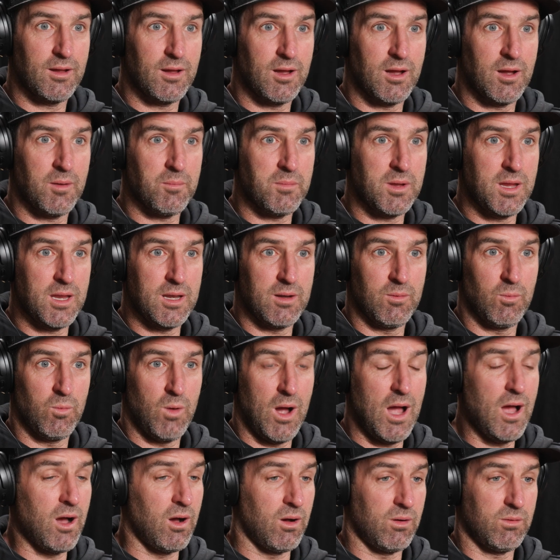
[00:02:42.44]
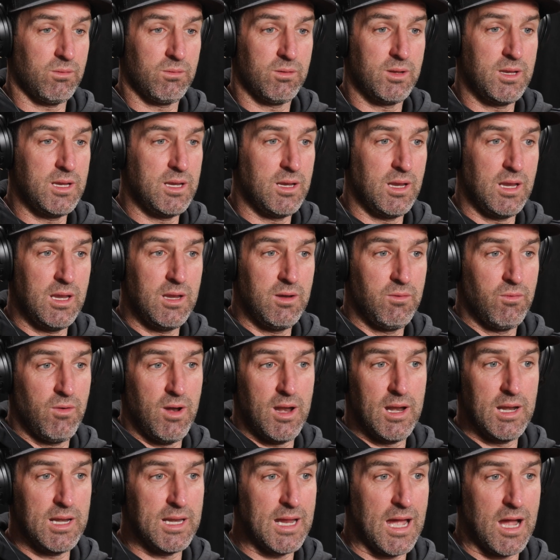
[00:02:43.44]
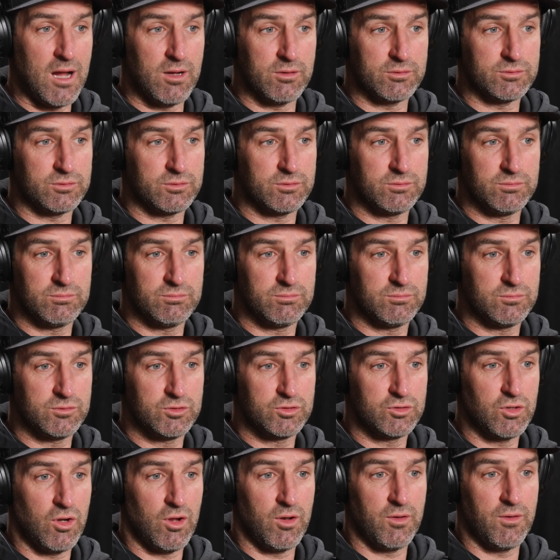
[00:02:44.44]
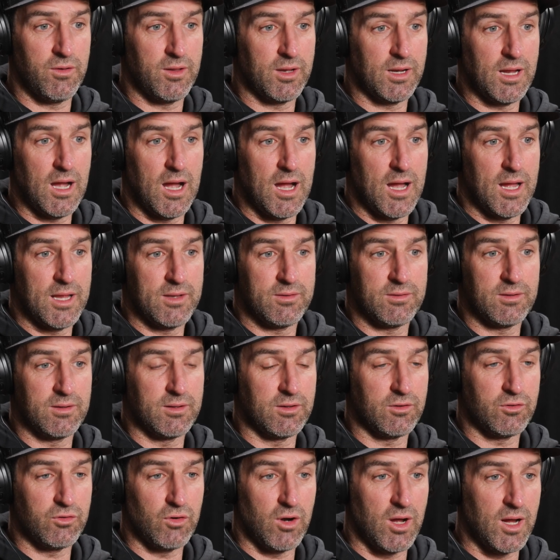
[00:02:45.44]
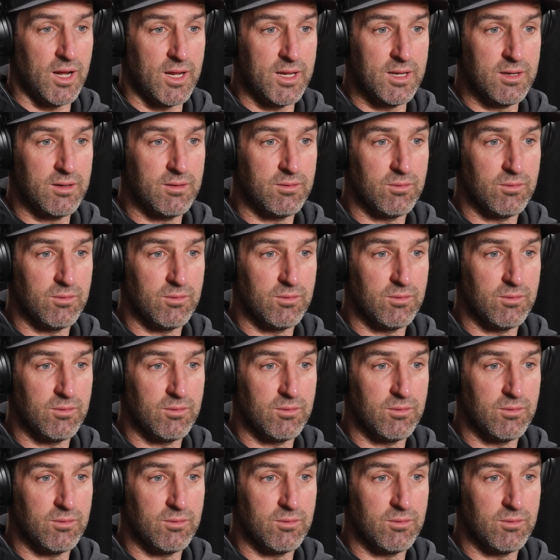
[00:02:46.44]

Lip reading: I mean, wow, he really outshone the guys in the dry